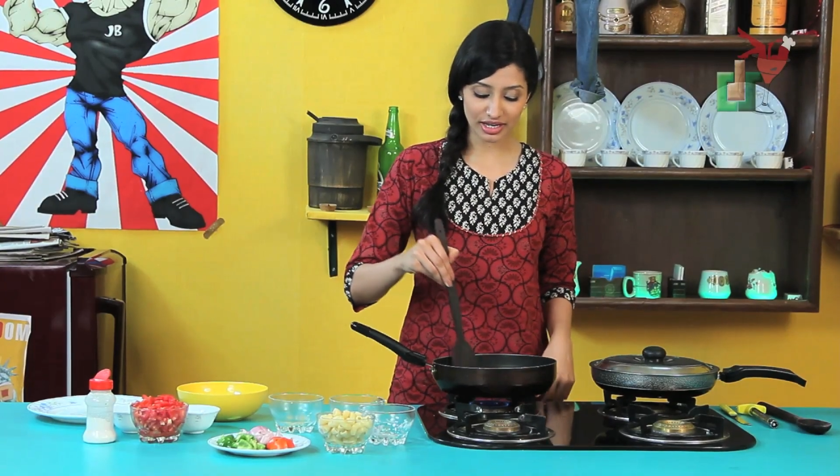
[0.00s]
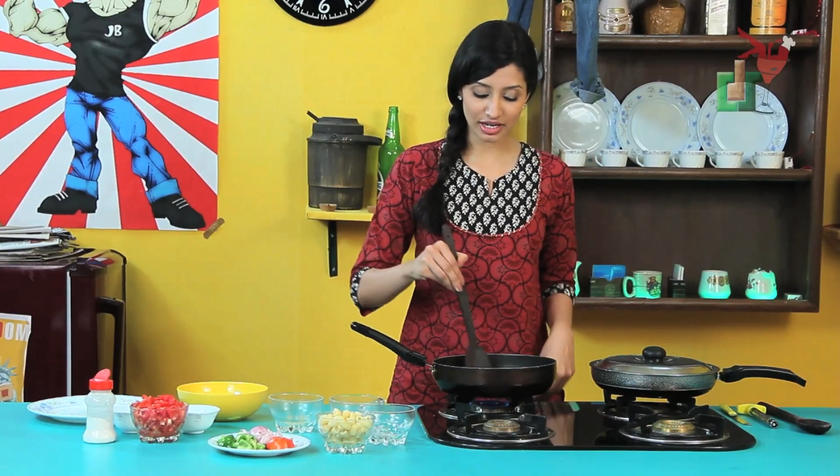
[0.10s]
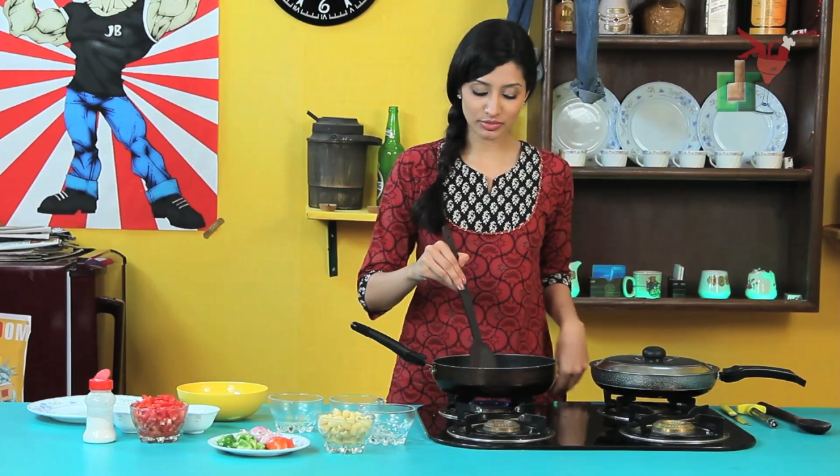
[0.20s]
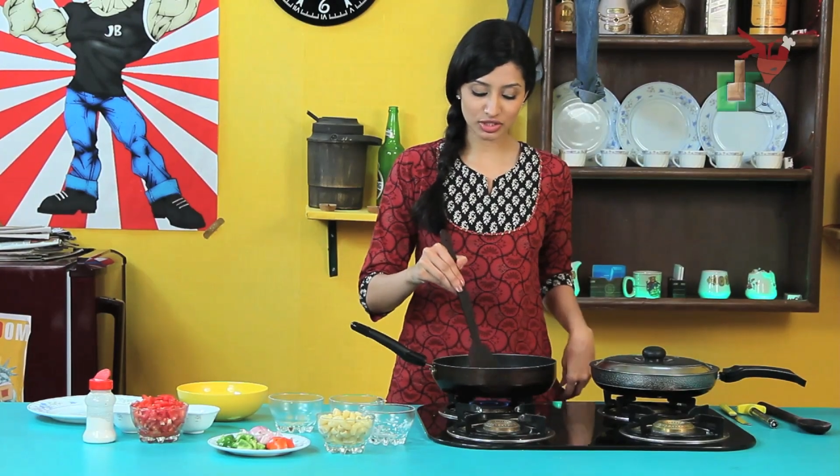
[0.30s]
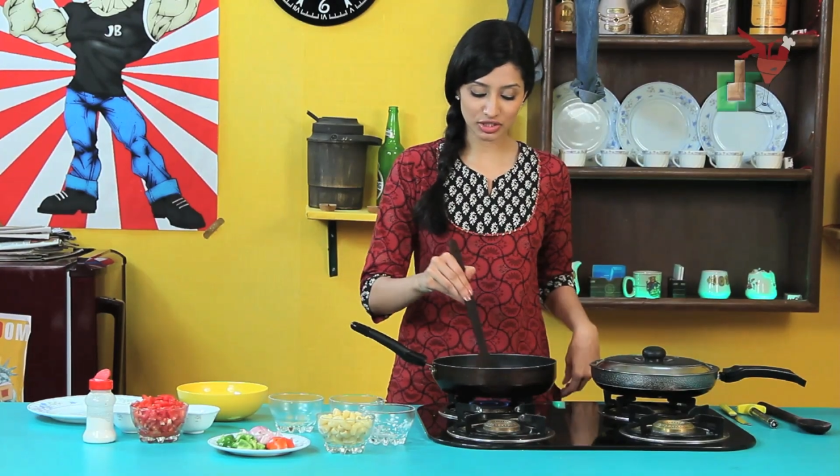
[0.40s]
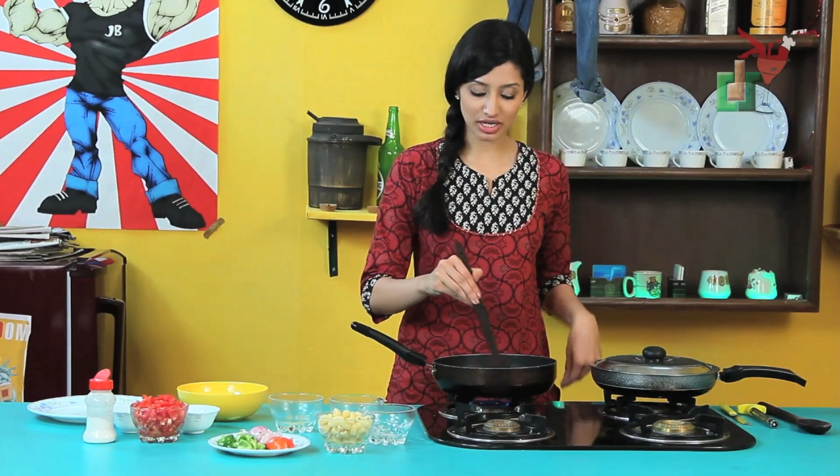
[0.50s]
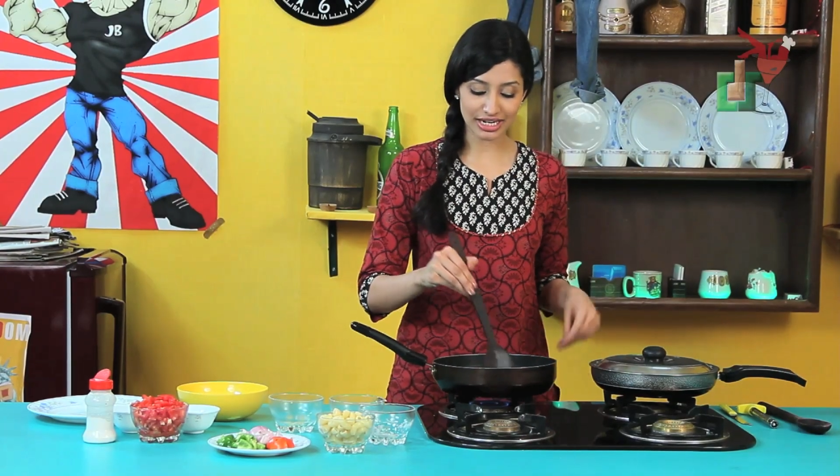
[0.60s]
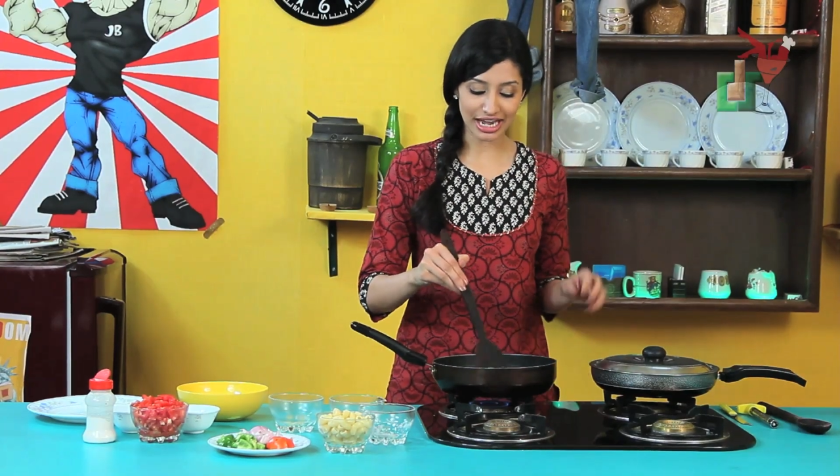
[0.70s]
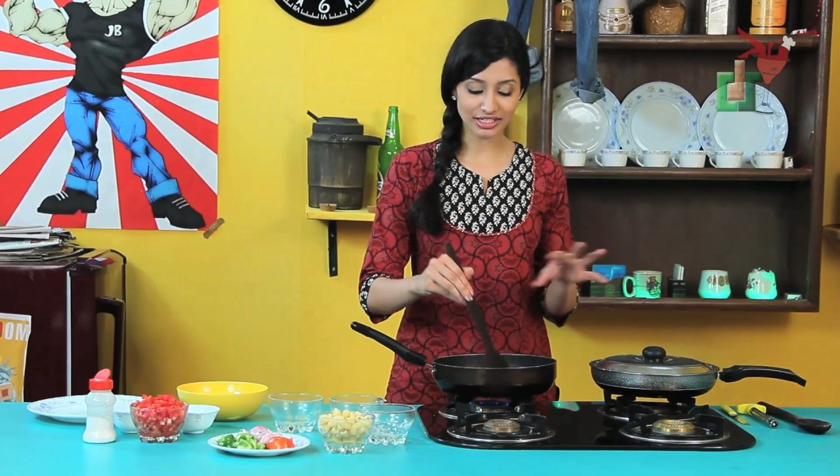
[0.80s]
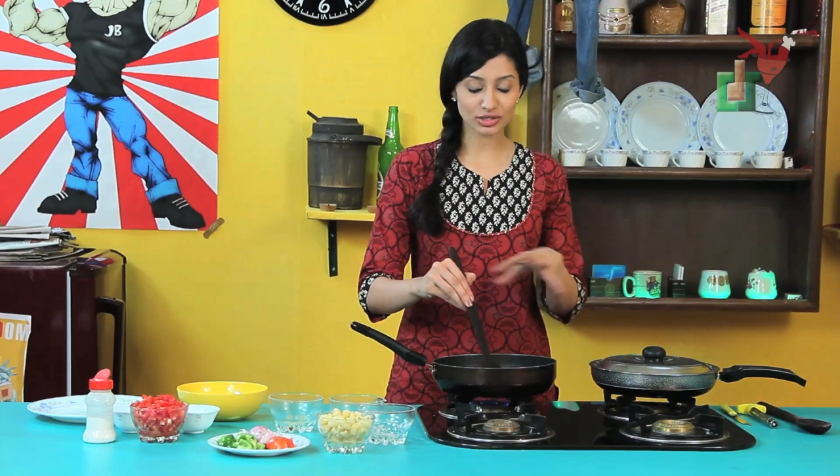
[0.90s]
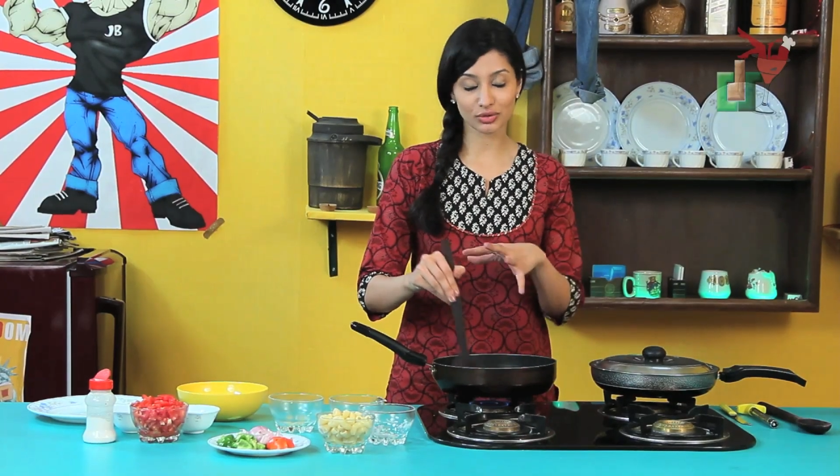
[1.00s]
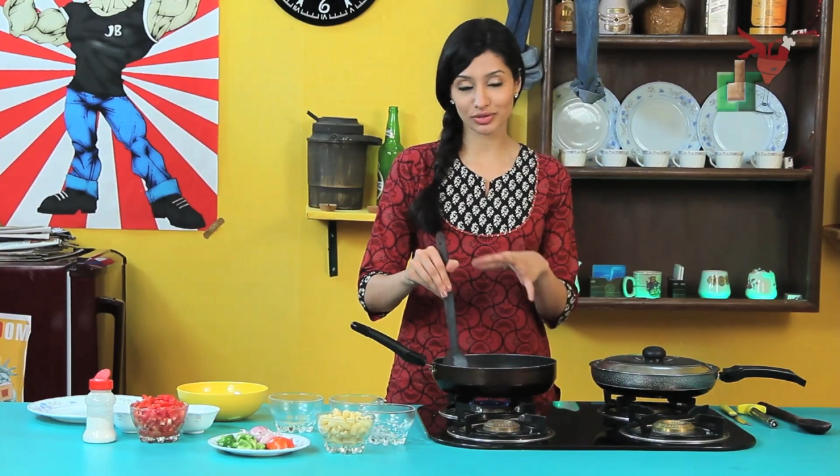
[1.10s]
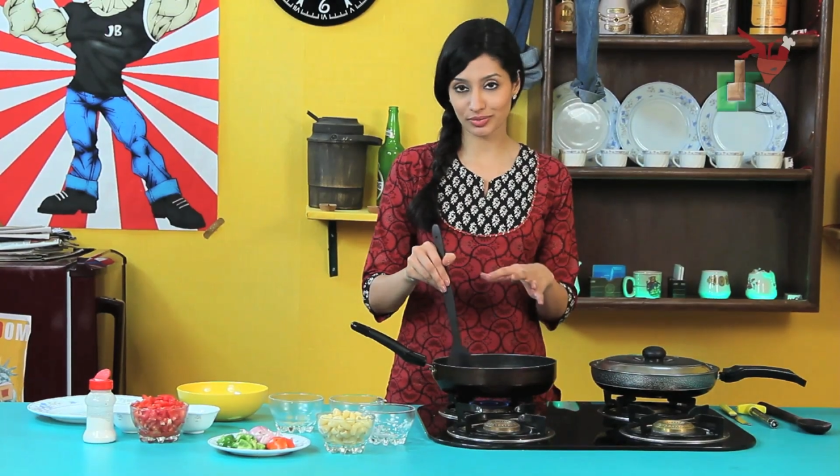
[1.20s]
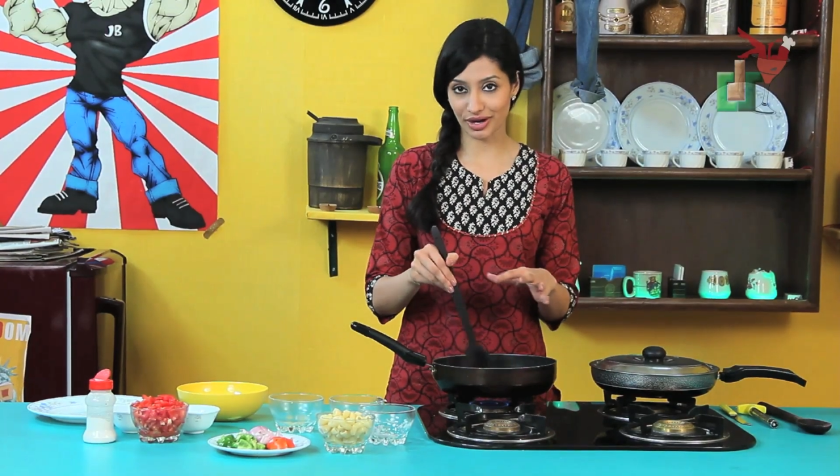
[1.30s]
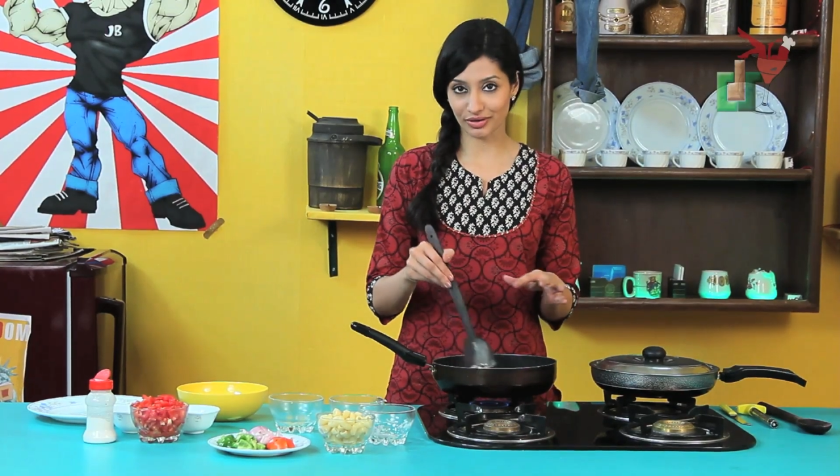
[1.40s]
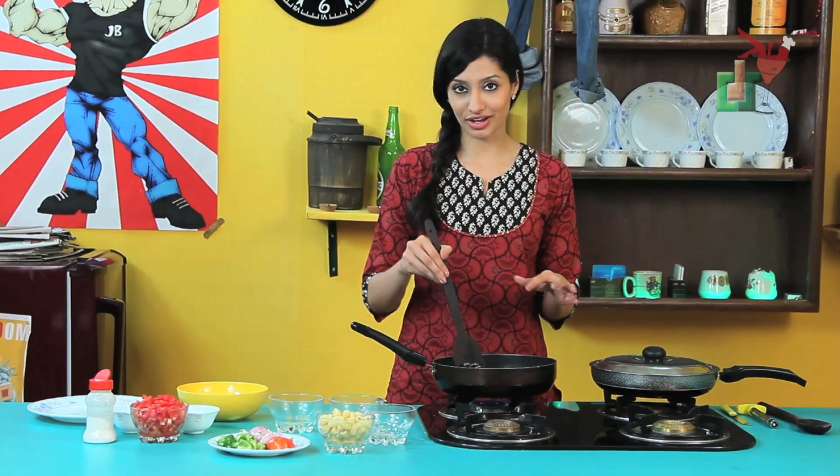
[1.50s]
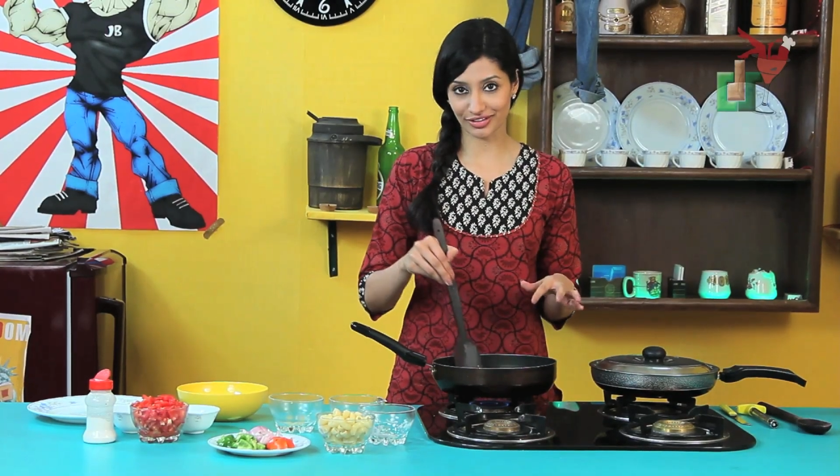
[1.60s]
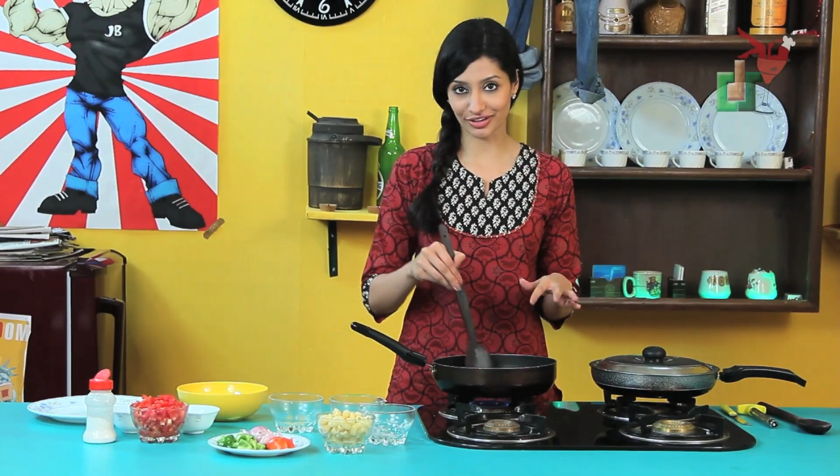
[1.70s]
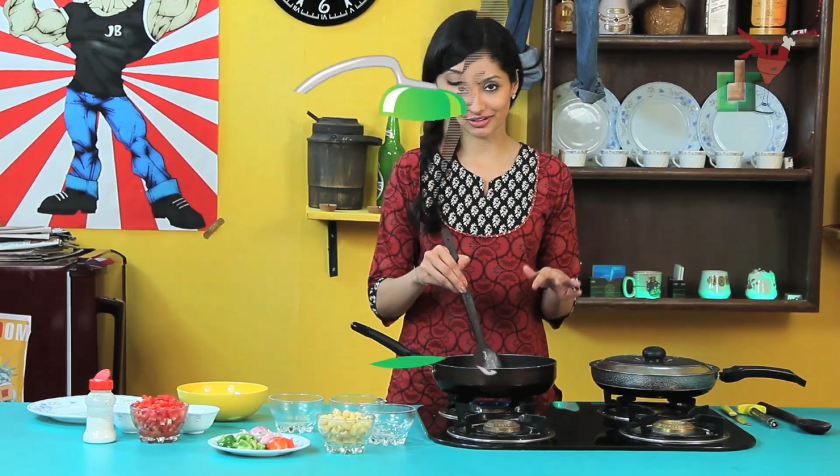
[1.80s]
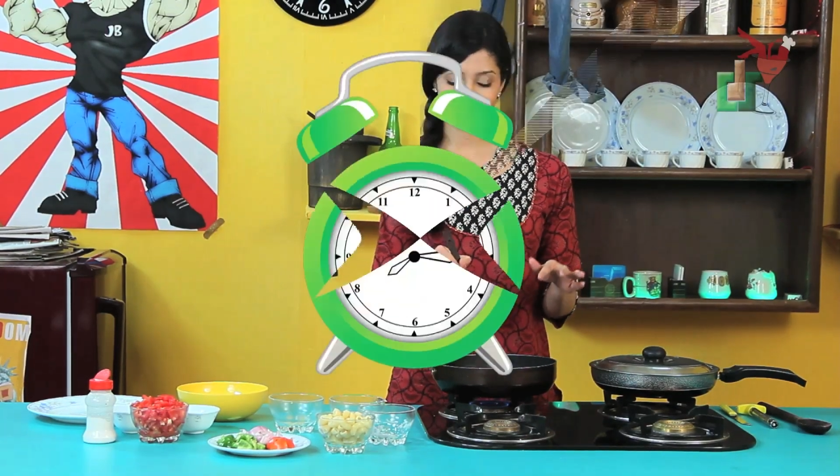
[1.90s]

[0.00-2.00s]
it comes to a nice golden brown color.